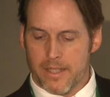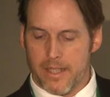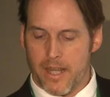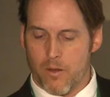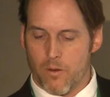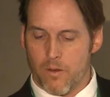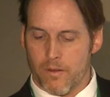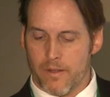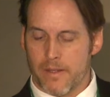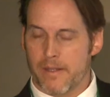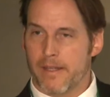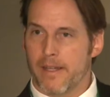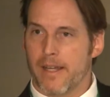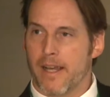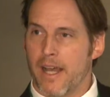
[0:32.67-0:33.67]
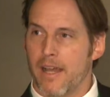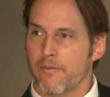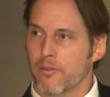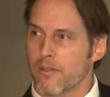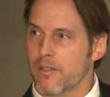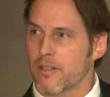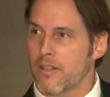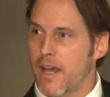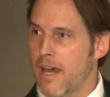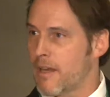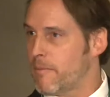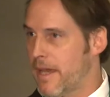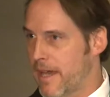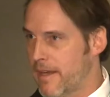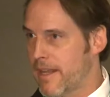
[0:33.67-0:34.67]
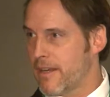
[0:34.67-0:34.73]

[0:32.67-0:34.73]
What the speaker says: Now, I've learned a lot about